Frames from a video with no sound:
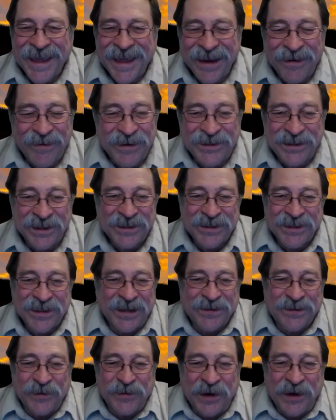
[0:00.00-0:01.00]
It was just
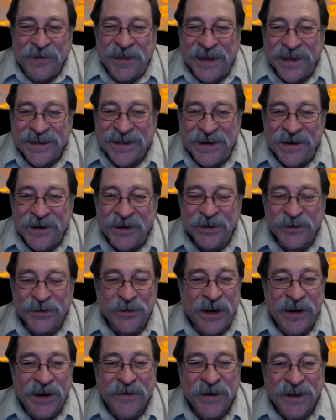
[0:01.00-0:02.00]
that's one of the things I noticed
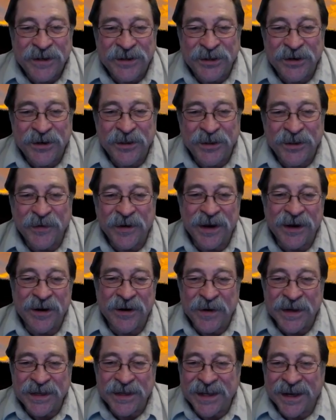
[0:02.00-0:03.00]
whenever I'd shoot a
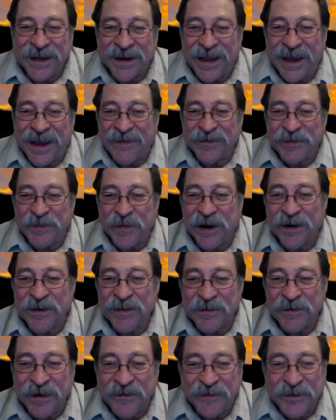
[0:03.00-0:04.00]
300, my second half was better
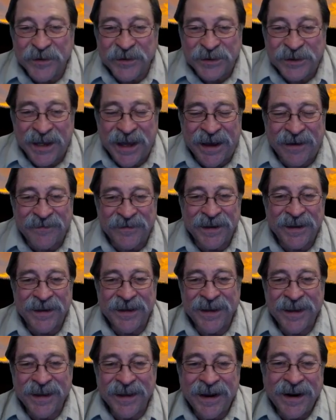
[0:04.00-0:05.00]
than my first half,
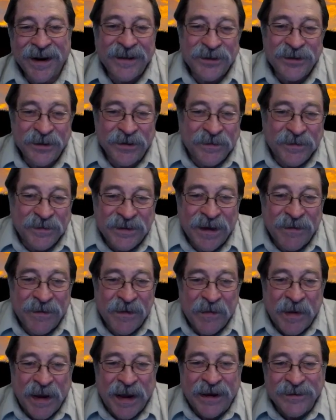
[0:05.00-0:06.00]
and I was shooting them
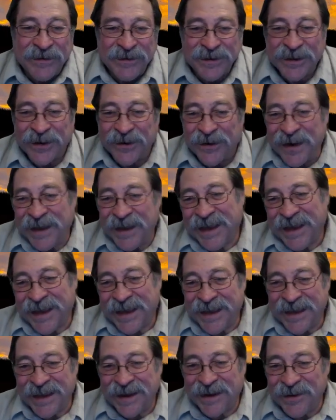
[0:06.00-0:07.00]
70 pounds. So,
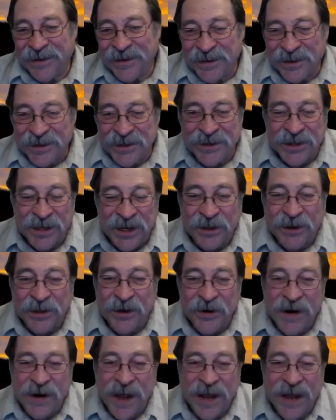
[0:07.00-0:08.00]
you usually need to
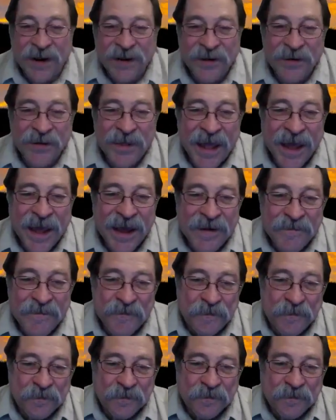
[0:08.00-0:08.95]
learn how to do that.